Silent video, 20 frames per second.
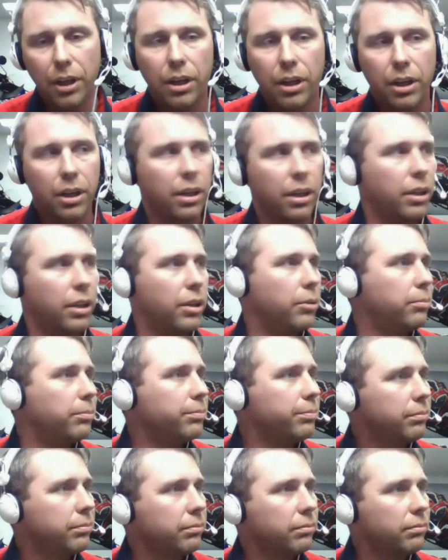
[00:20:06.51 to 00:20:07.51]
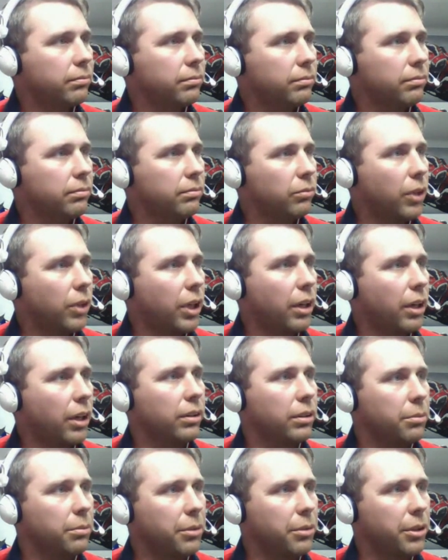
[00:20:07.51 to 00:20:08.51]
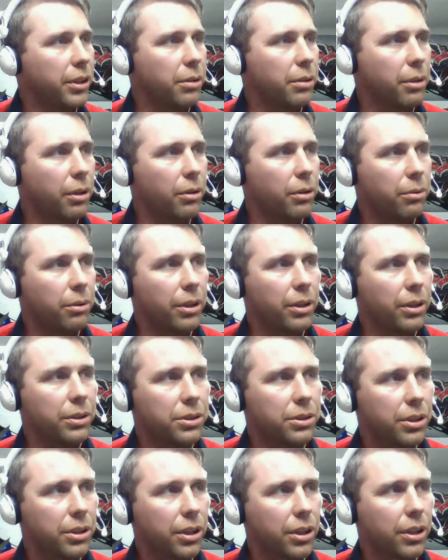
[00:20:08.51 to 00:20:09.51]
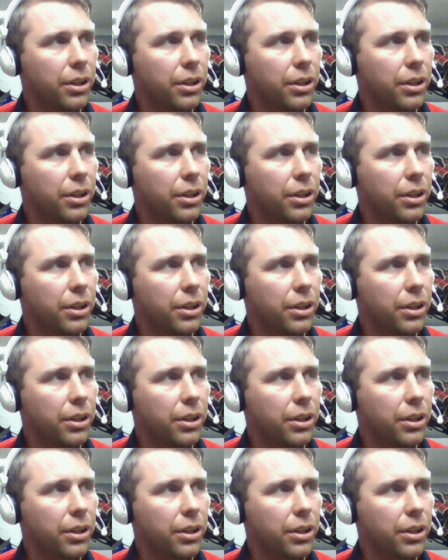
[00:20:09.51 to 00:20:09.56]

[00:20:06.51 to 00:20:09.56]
Um, wow, let me think about what else.